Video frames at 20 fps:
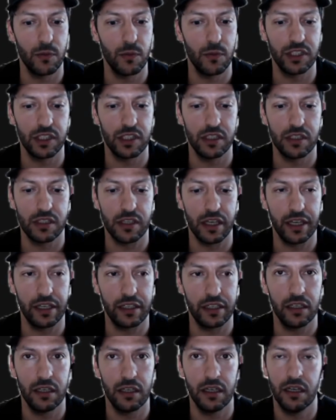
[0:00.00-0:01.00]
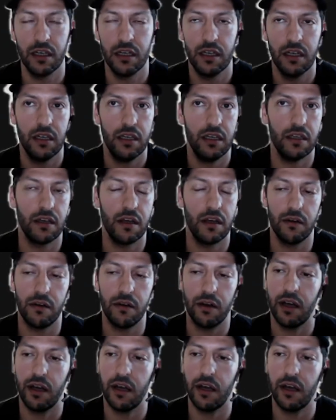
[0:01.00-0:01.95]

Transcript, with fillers: which is like, you know,